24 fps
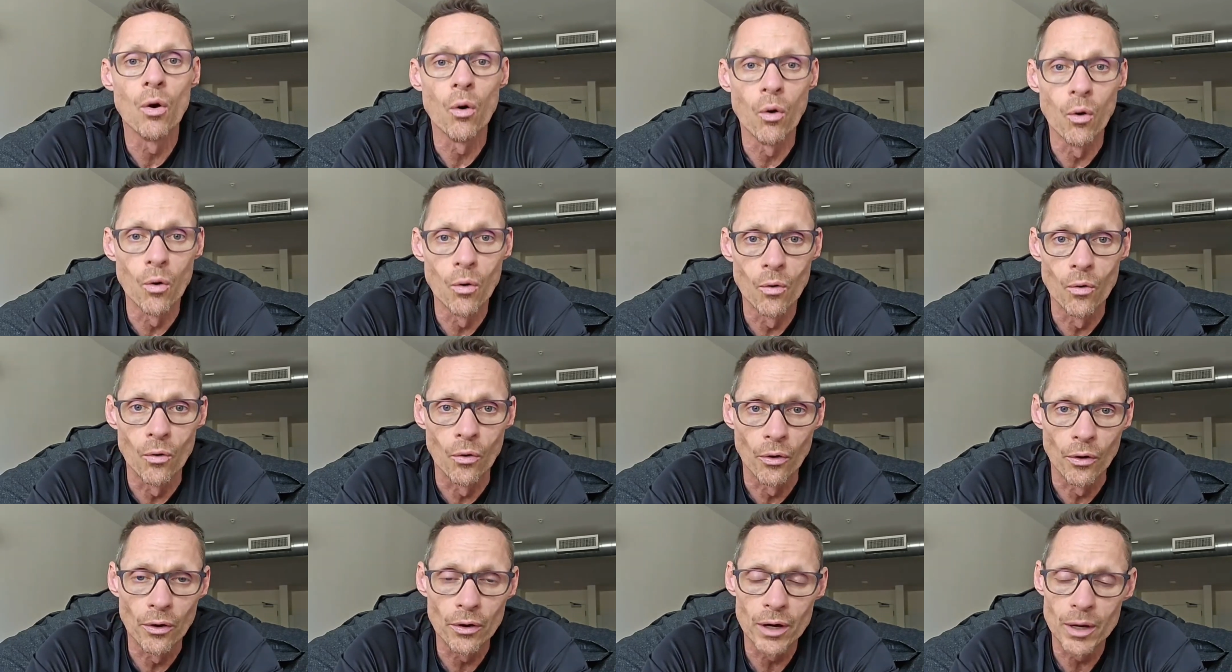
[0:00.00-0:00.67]

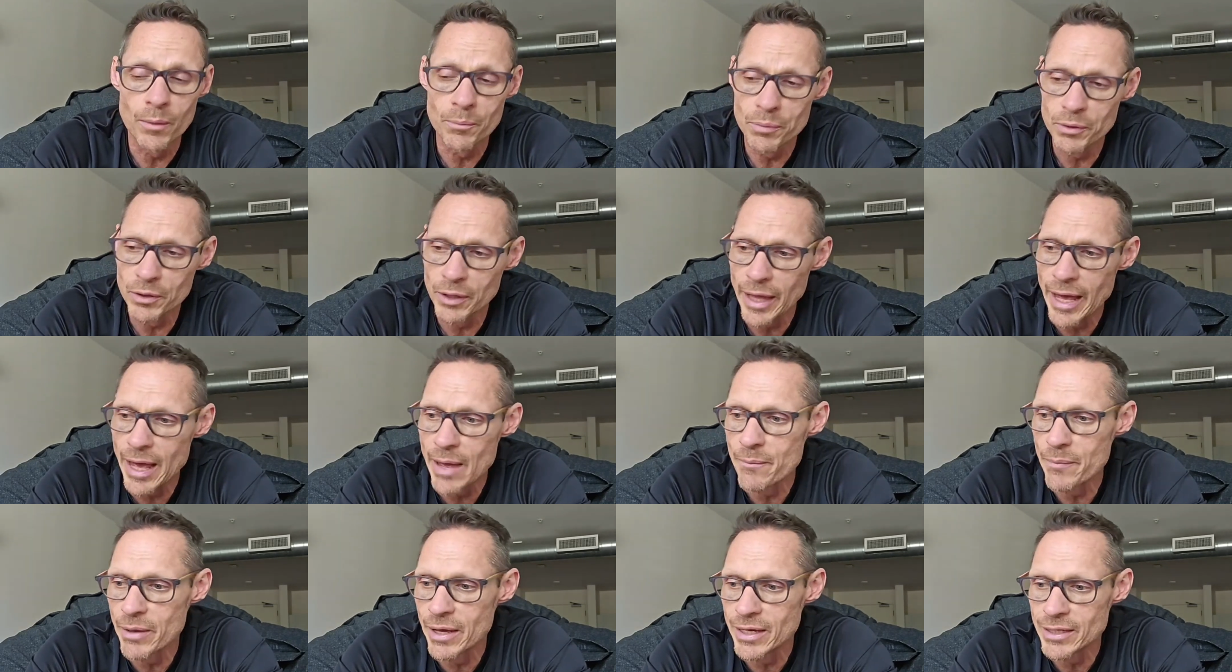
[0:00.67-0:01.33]
or a
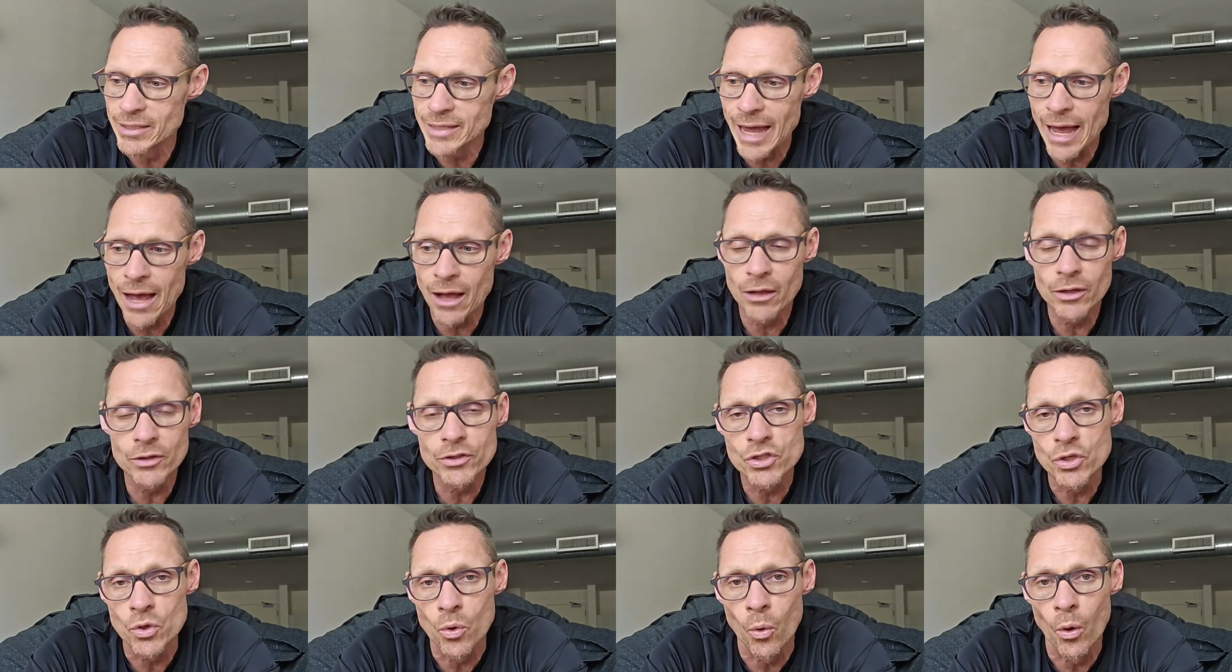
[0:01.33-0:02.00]
plant-based
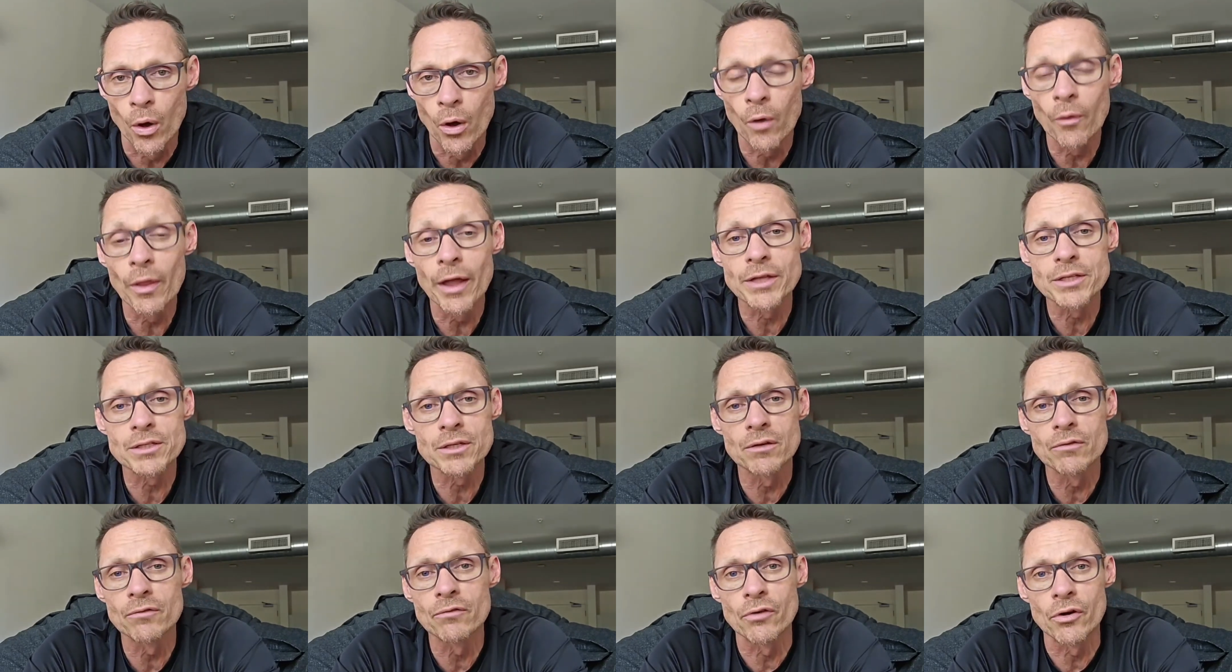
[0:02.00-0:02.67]
algae oil that's
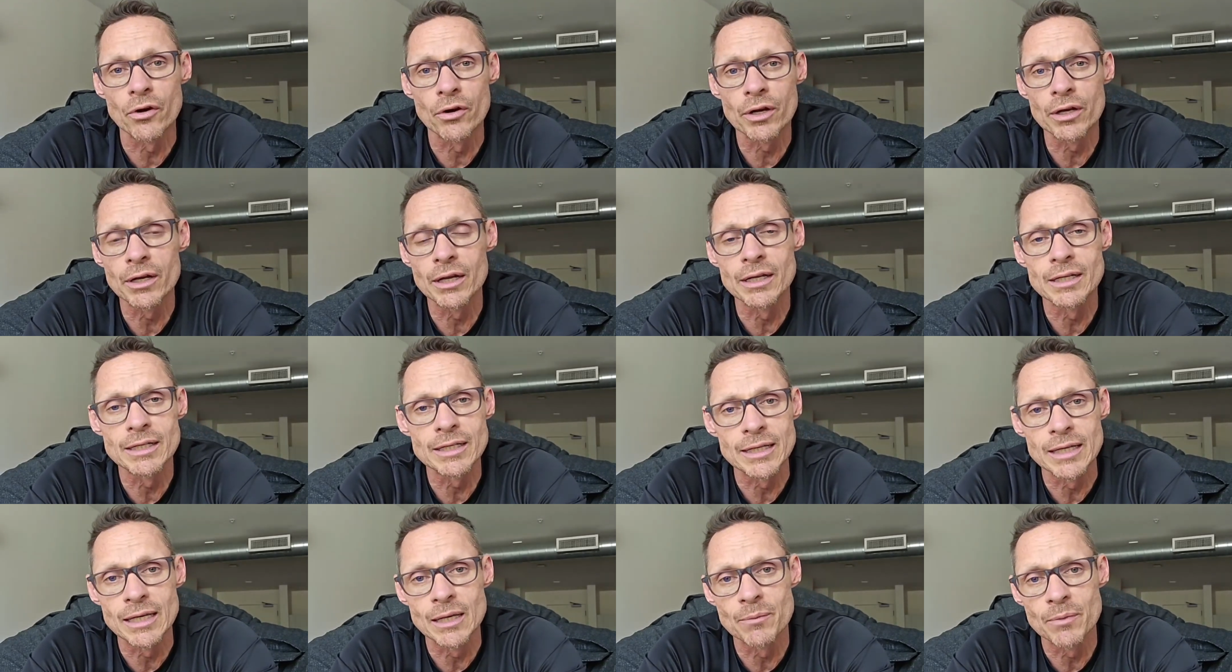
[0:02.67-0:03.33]
converted
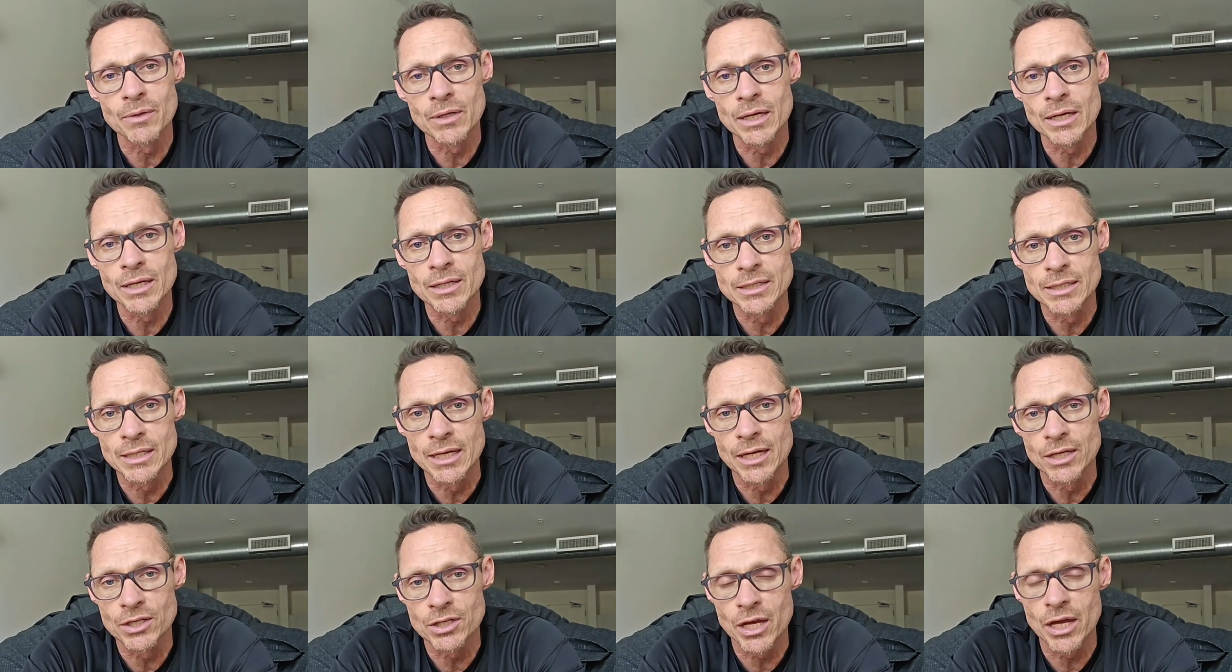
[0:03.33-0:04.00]
into
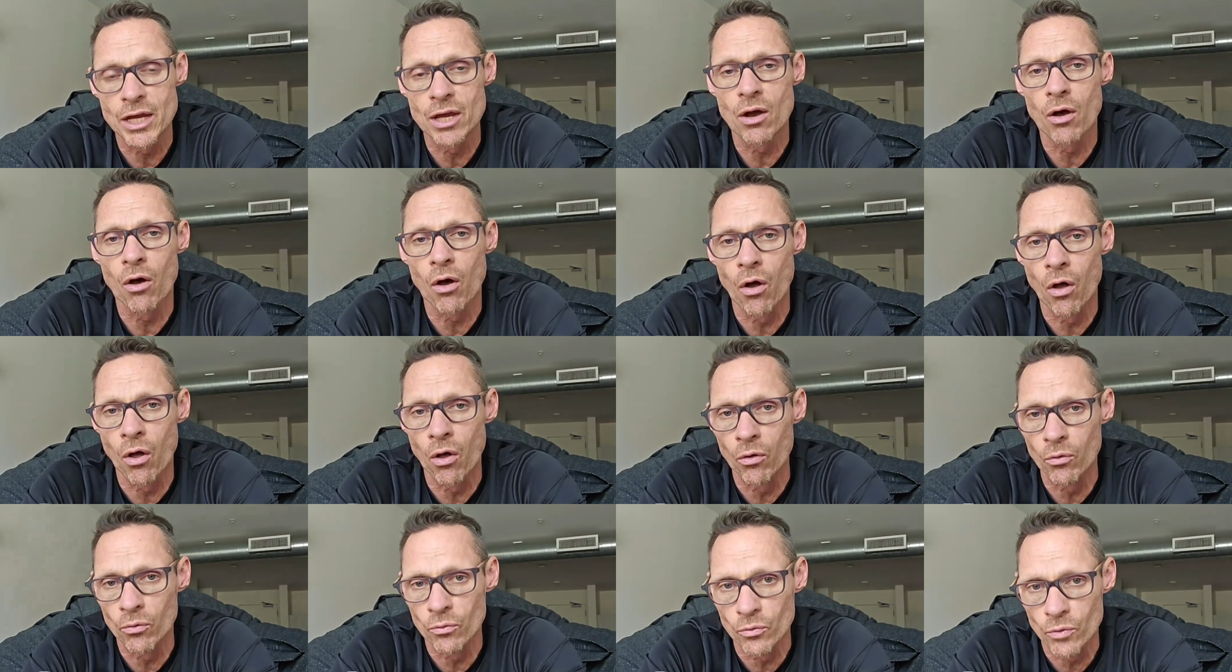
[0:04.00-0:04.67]
EPA-DHA
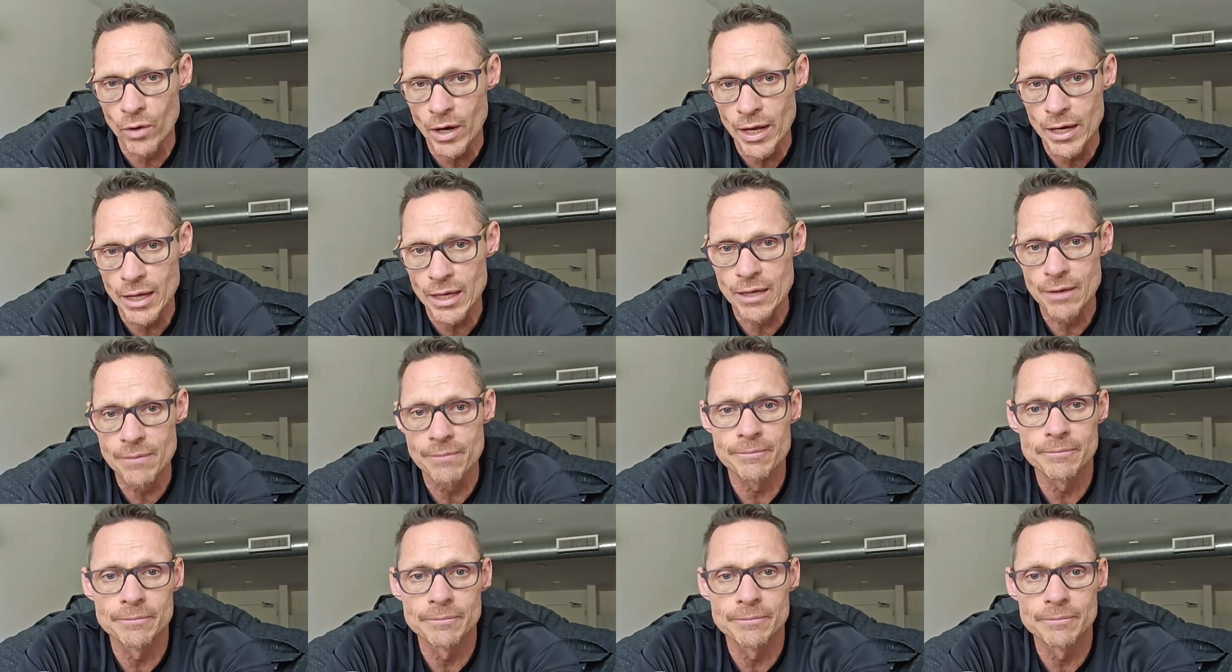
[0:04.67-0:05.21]
already.